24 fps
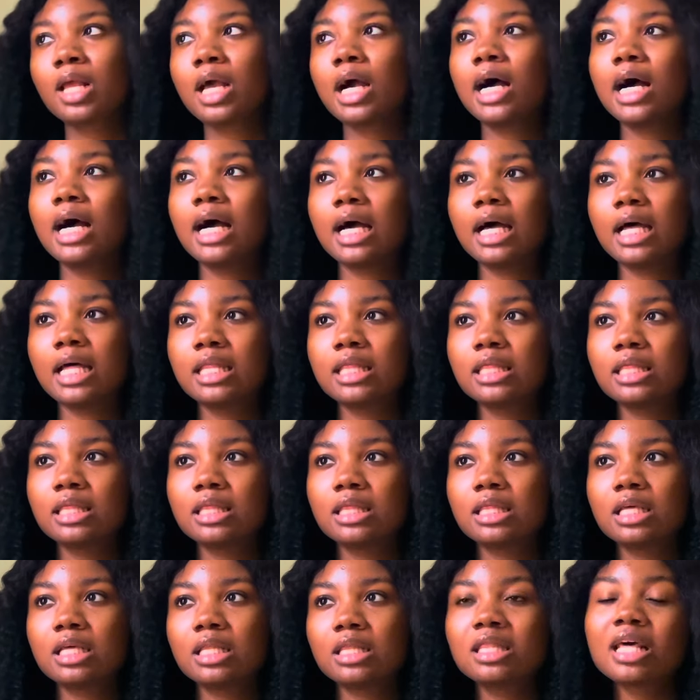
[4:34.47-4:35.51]

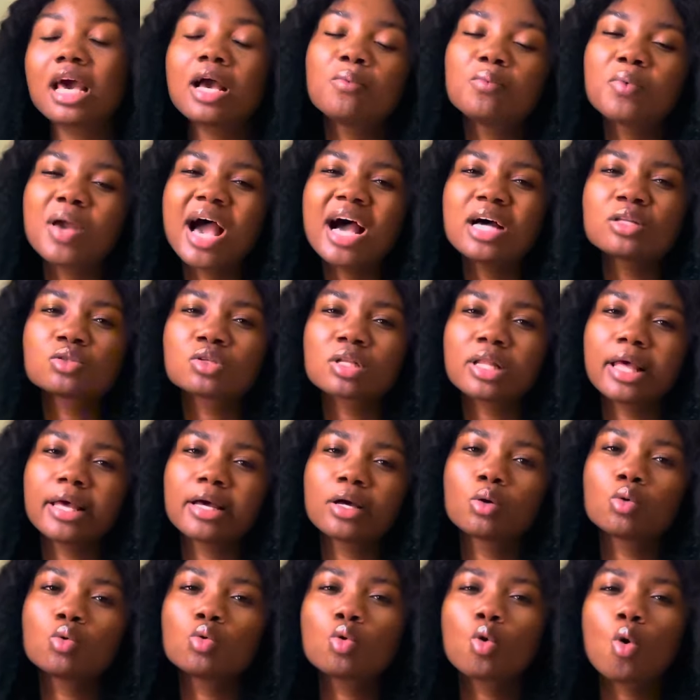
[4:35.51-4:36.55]
And then we had to
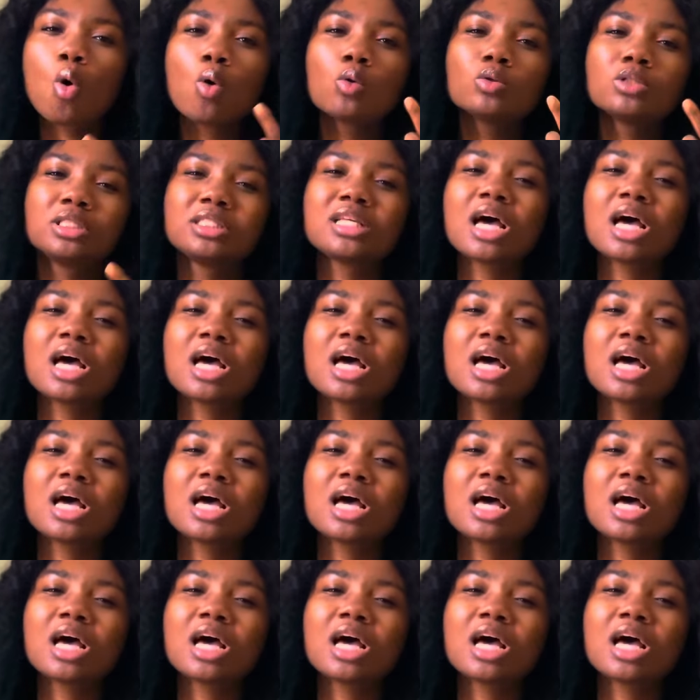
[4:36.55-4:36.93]
like go